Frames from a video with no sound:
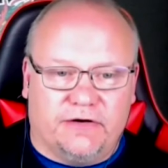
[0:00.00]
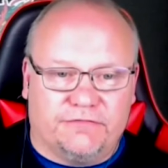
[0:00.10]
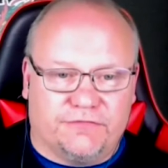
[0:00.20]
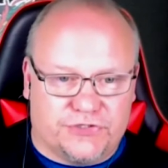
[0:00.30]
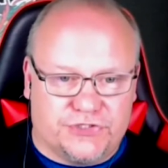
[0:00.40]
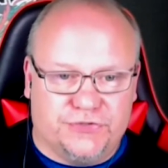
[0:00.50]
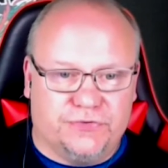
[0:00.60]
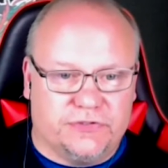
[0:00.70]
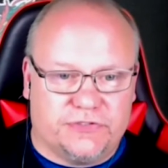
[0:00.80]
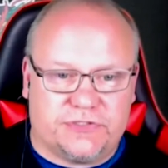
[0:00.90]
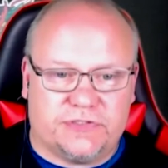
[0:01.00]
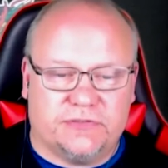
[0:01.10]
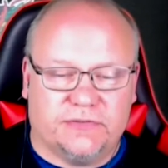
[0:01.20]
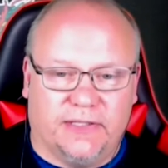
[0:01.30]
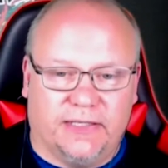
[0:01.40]
for students,
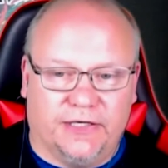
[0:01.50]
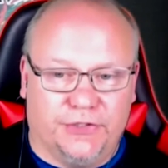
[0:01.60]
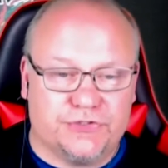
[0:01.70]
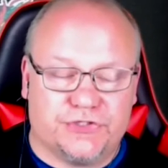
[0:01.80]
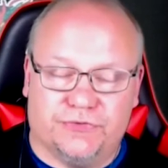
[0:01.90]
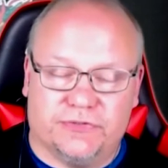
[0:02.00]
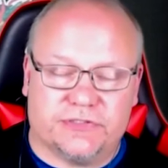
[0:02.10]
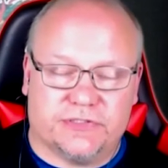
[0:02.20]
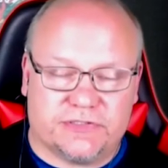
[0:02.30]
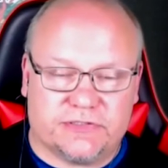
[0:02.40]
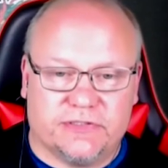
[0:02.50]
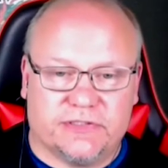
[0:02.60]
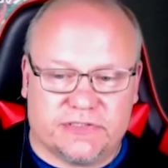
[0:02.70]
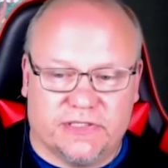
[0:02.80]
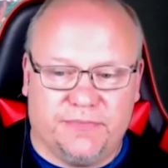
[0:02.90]
new students,
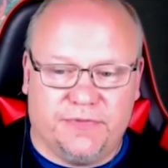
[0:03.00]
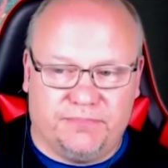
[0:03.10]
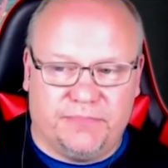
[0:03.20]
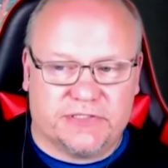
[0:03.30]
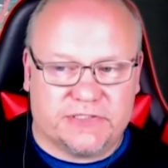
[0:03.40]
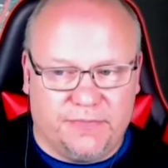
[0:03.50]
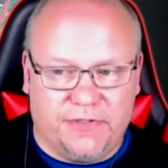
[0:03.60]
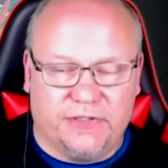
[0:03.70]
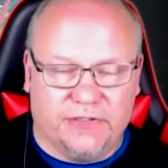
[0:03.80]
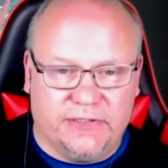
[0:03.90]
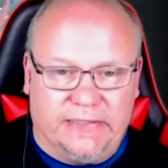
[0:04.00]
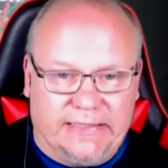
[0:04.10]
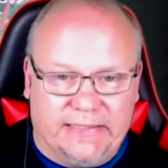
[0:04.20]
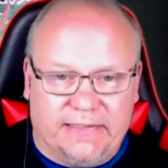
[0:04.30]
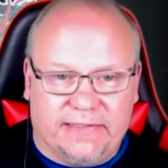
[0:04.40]
it's going to be good.
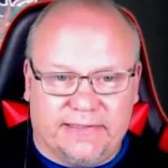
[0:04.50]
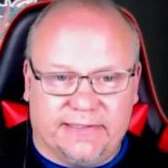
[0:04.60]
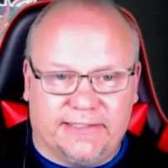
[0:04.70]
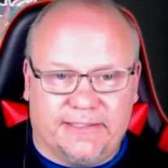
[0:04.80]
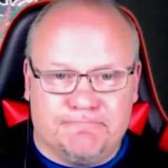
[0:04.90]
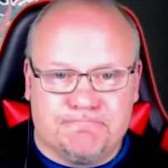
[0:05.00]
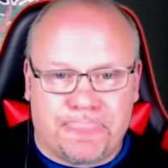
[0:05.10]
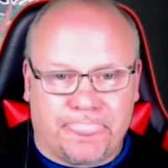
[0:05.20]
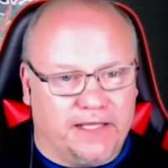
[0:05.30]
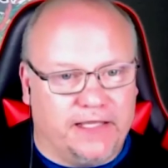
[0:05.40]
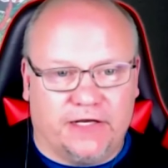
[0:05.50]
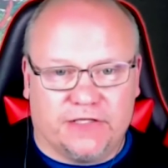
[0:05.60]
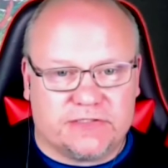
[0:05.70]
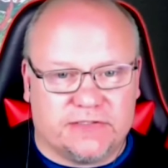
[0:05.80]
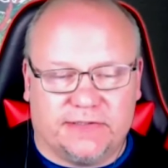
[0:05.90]
Again,
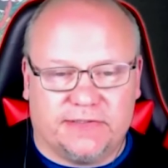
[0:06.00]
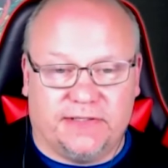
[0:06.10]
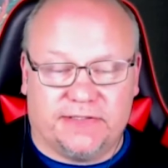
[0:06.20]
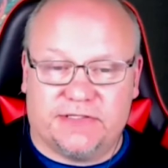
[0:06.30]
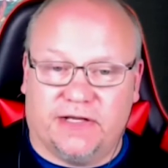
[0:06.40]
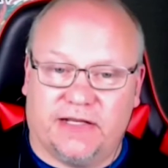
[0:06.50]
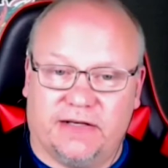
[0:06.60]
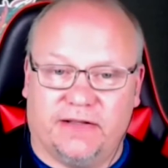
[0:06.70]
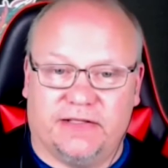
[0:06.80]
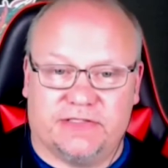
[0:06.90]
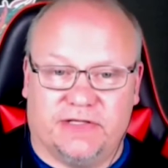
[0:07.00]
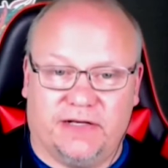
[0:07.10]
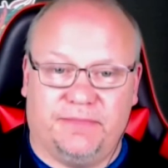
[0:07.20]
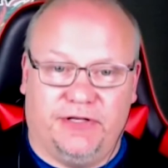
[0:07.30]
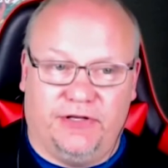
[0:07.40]
it's not going
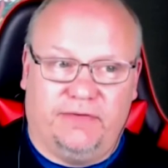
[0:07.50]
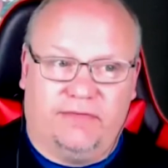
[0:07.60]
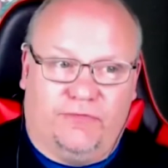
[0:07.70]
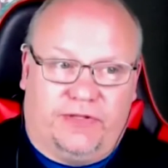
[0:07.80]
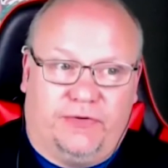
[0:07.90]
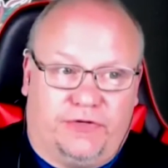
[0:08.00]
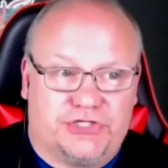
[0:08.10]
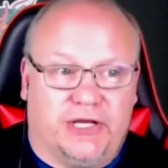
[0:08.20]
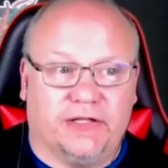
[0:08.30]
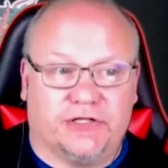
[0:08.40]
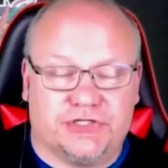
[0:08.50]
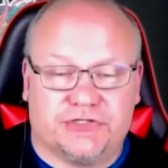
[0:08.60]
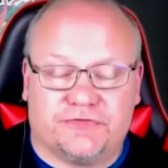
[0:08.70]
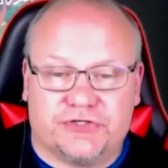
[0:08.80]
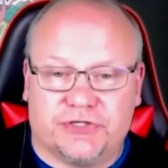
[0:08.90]
to be without its challenges
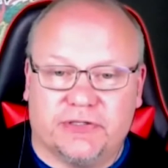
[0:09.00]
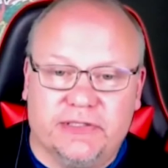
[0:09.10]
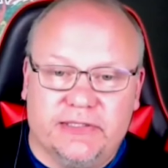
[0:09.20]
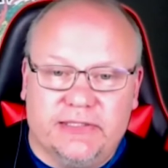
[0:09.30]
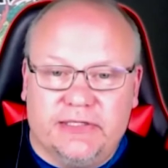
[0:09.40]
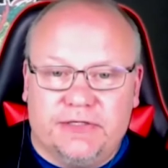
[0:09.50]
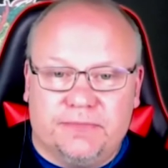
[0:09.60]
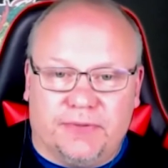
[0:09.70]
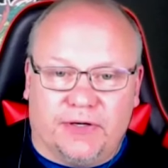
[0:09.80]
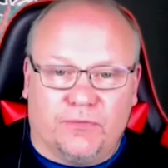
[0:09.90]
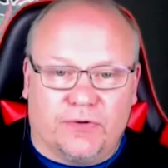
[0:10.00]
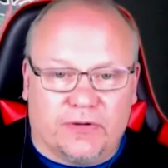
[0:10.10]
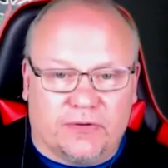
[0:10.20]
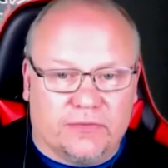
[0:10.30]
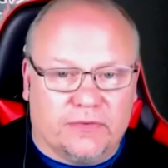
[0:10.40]
for sure, but
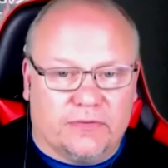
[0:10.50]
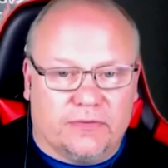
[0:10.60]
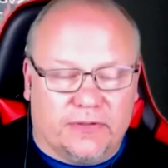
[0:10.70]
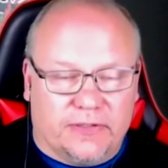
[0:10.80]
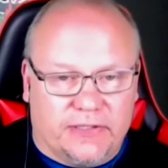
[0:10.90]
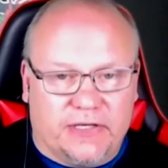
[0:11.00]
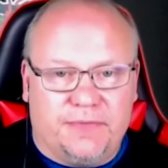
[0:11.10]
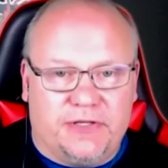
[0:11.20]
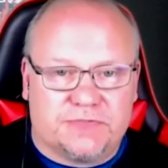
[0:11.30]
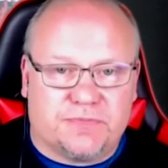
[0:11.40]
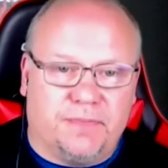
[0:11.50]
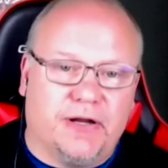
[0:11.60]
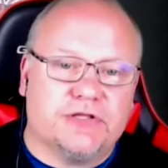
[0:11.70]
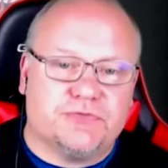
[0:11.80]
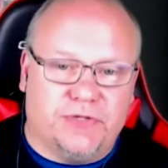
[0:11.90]
we're going to be as
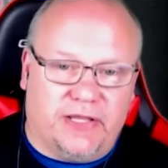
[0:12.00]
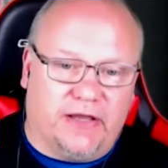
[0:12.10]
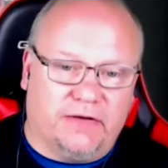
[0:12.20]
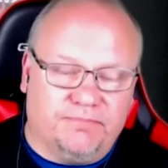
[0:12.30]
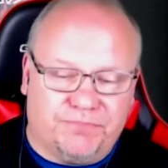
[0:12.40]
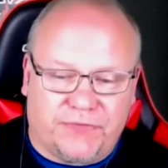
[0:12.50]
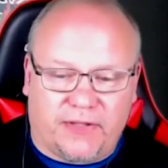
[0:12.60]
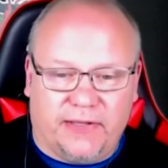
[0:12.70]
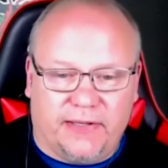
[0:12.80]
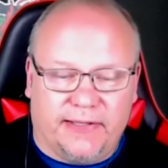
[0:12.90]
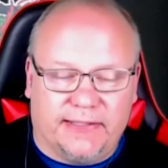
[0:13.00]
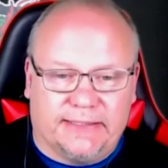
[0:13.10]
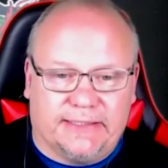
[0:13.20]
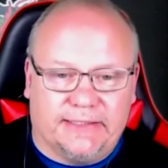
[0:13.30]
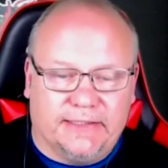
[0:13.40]
prepared as we can. And
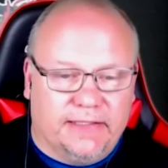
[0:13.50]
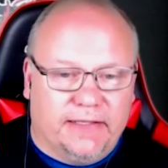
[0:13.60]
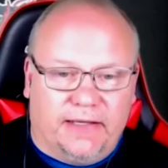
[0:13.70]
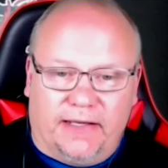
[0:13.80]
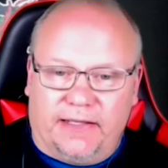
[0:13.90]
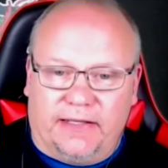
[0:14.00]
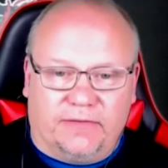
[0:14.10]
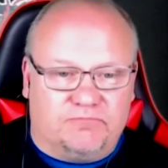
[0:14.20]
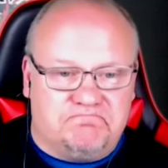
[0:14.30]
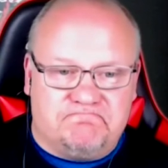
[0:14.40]
again,